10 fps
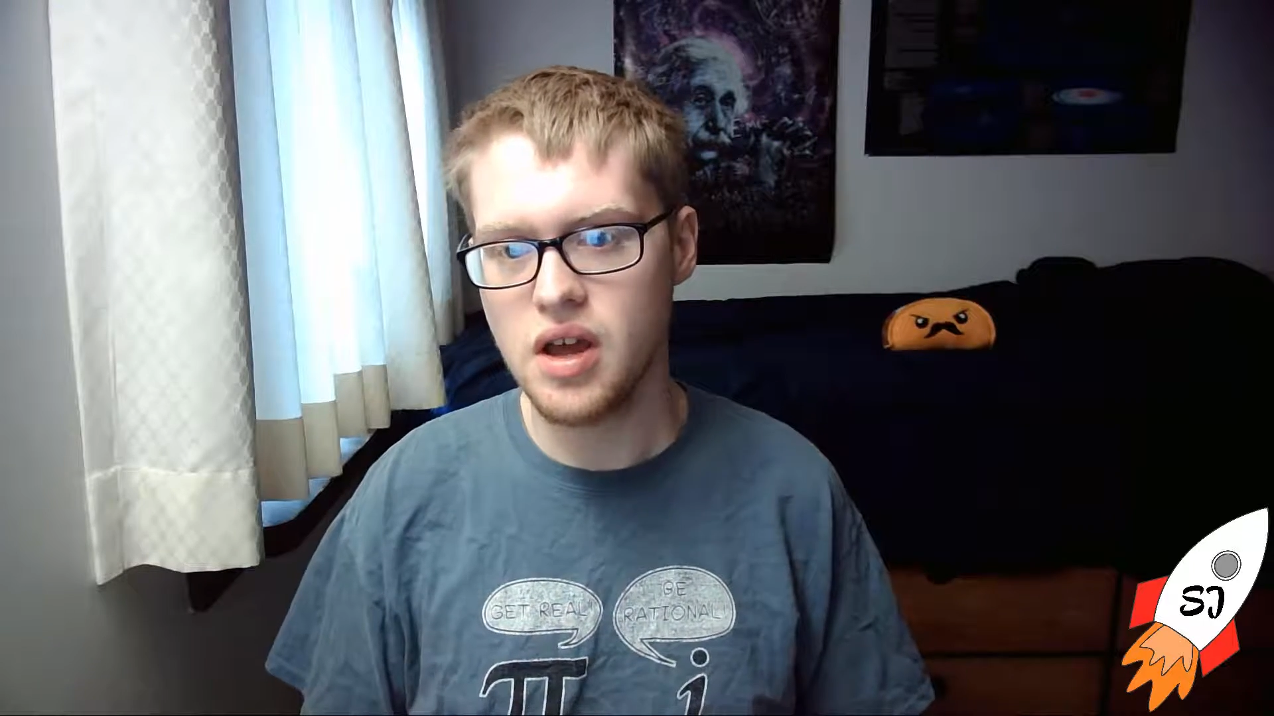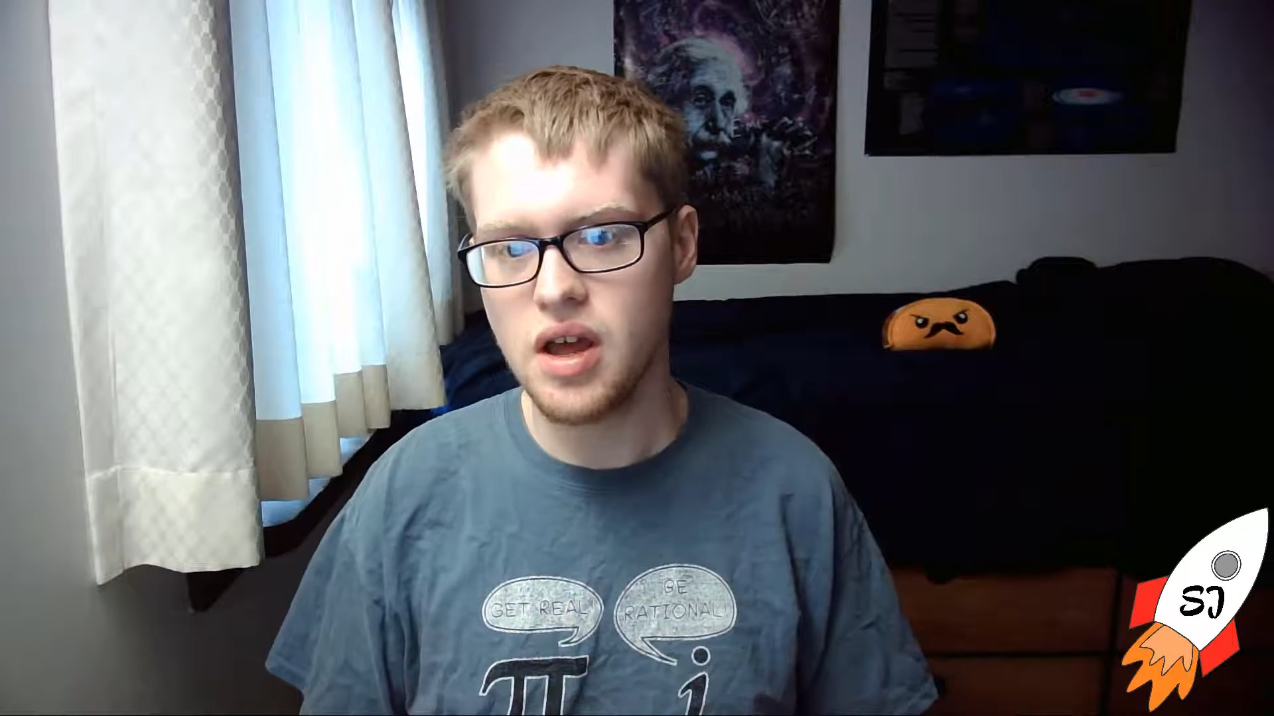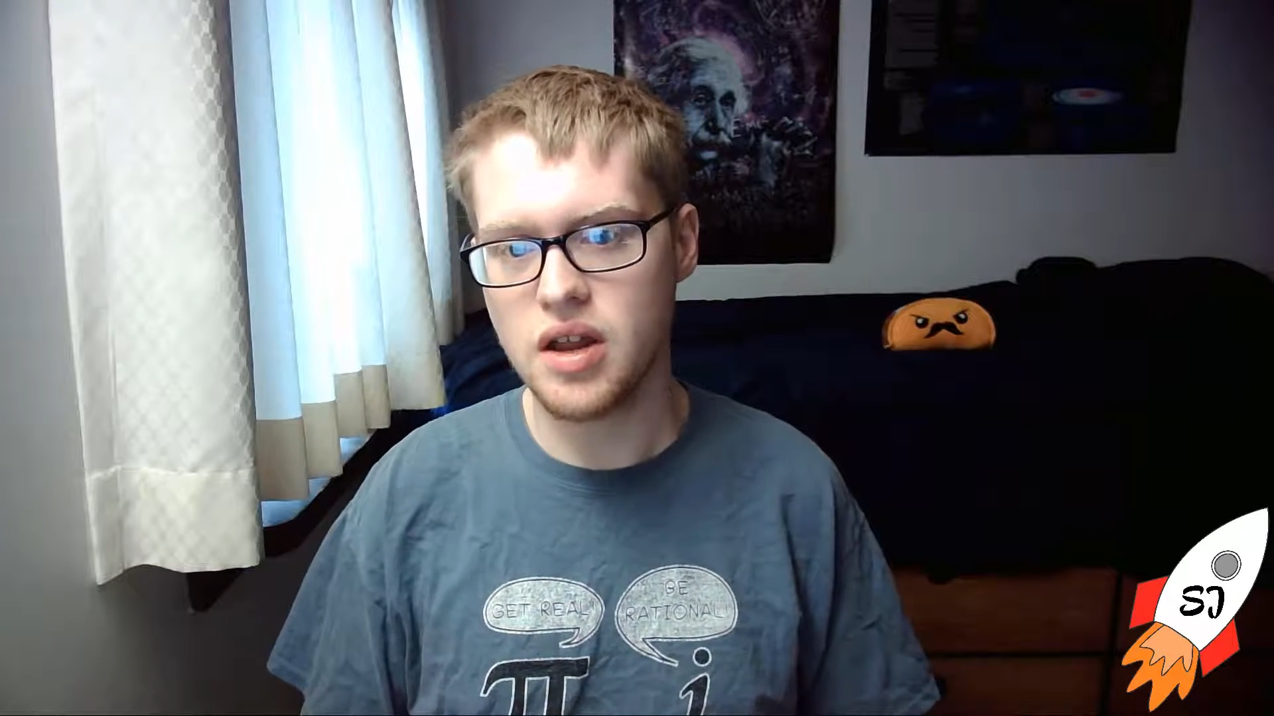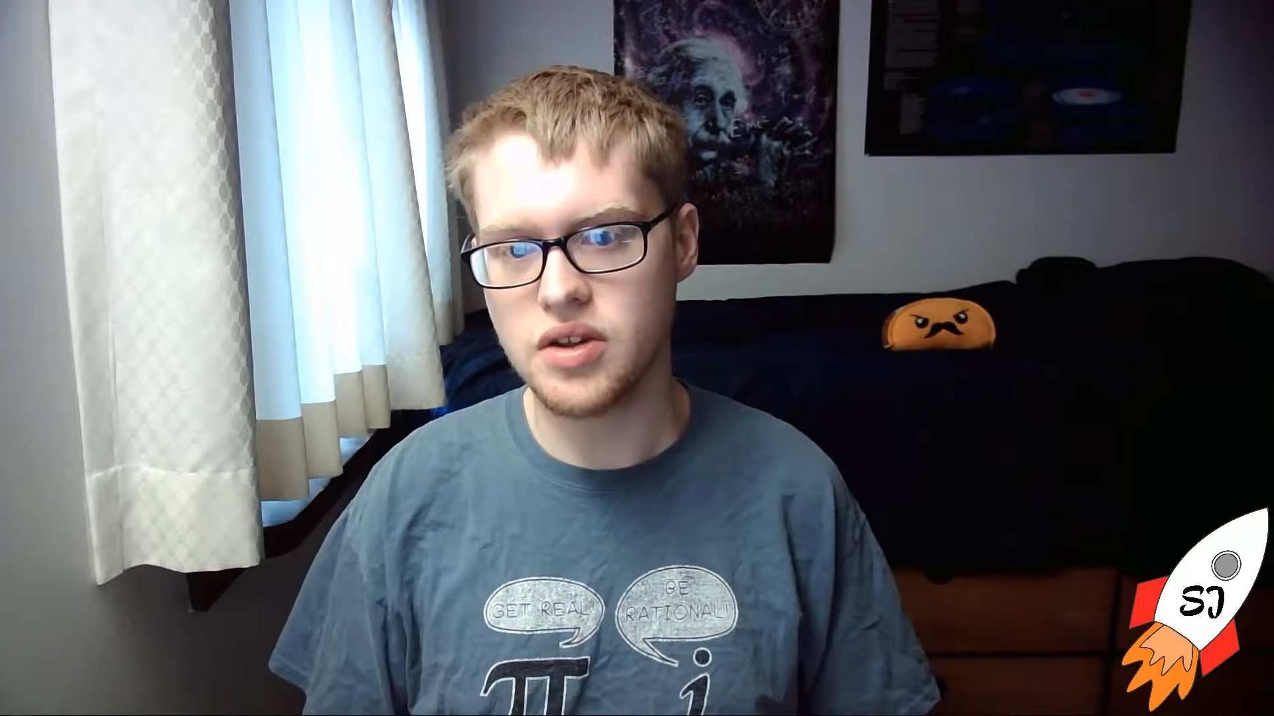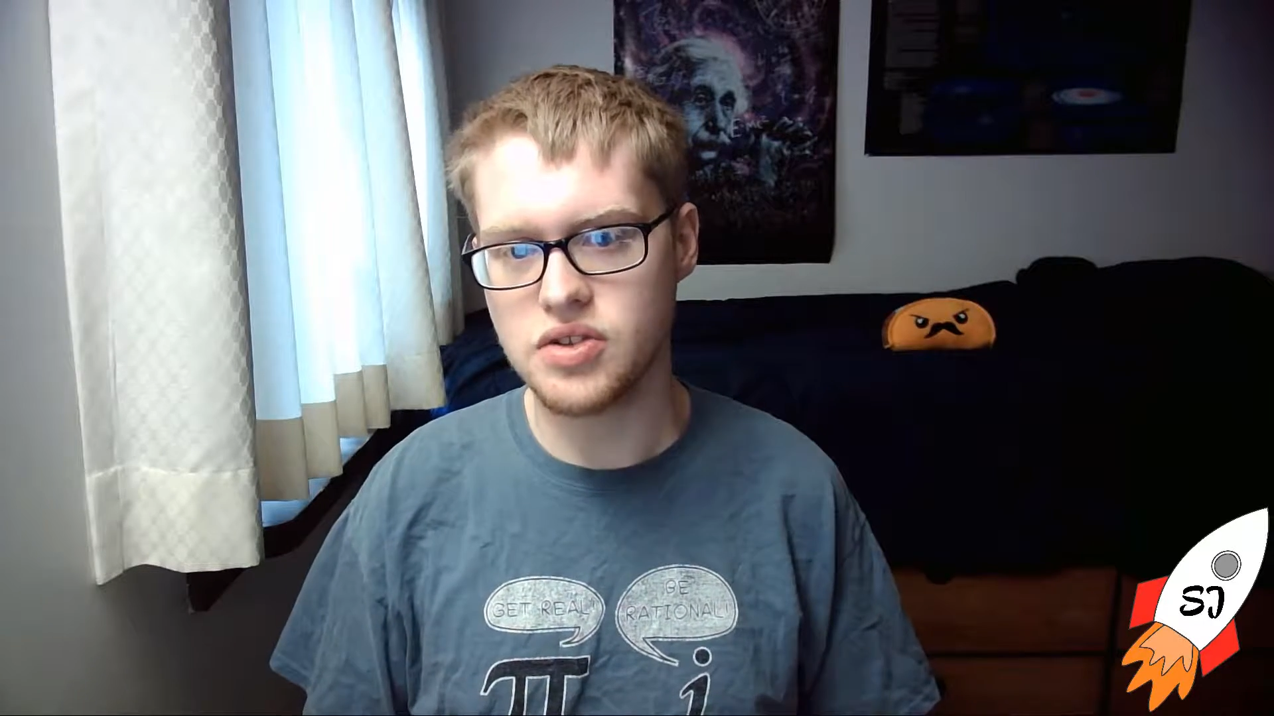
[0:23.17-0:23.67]

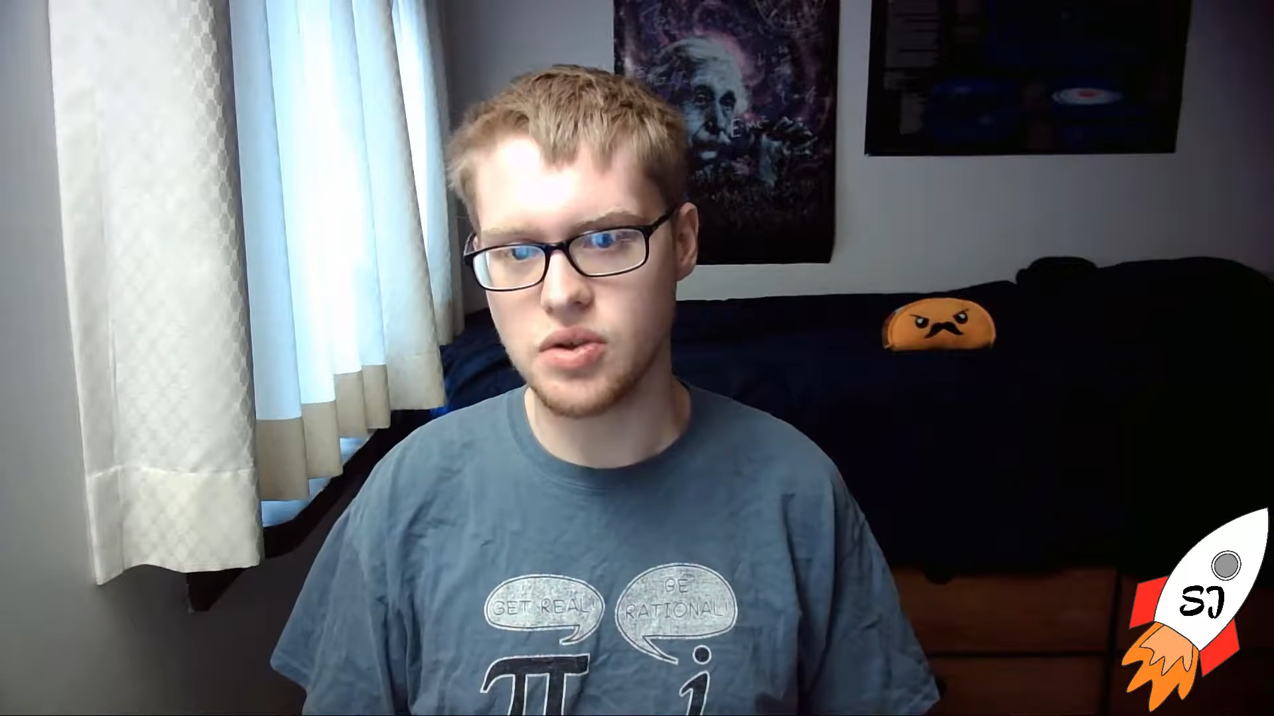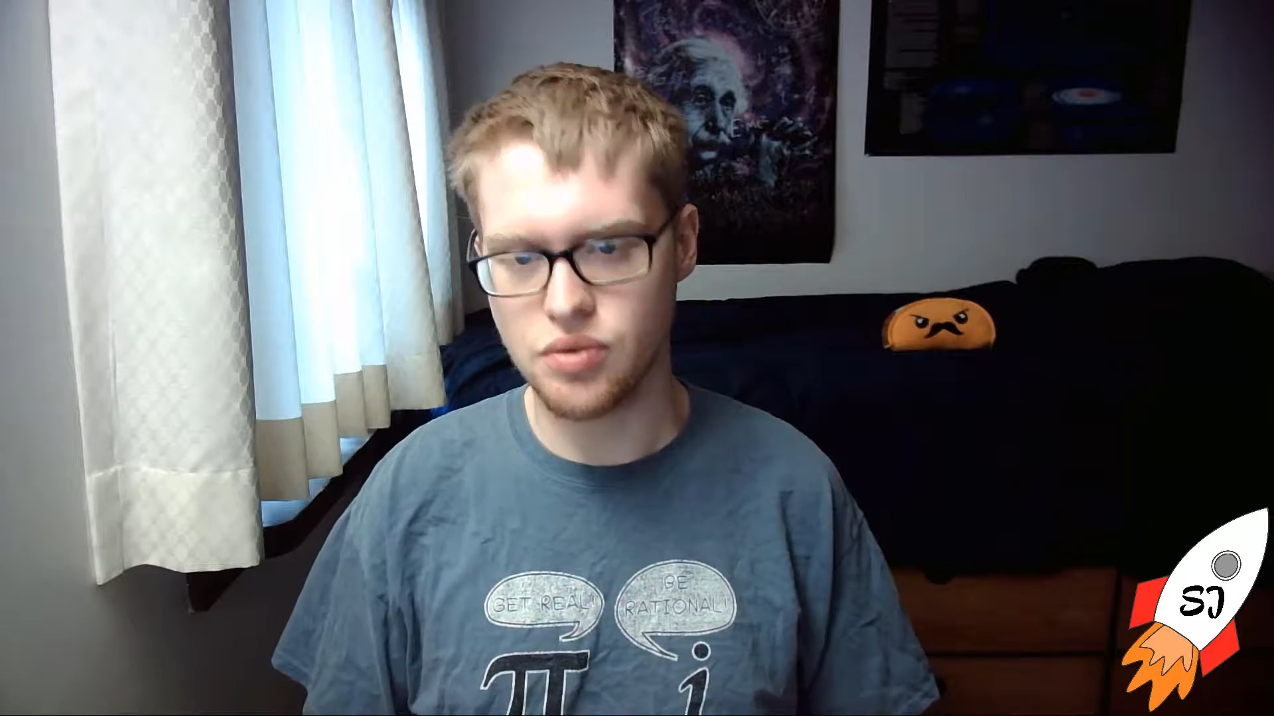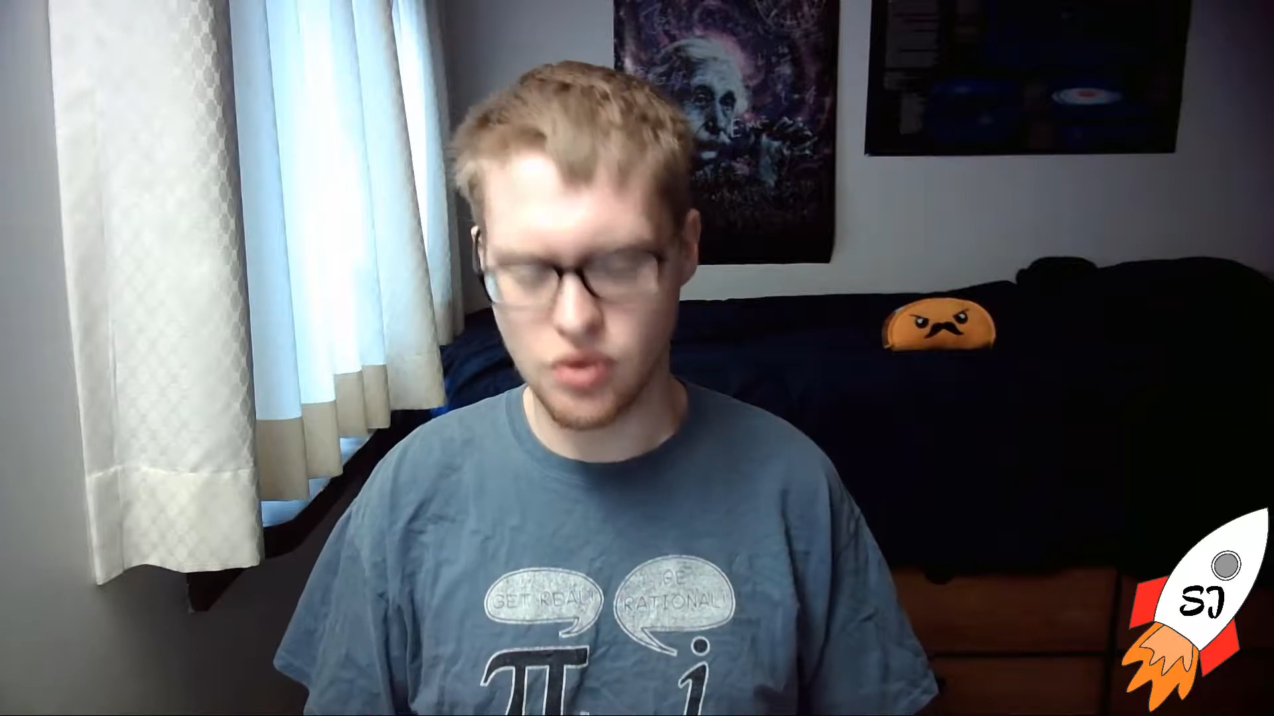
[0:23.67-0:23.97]
and so the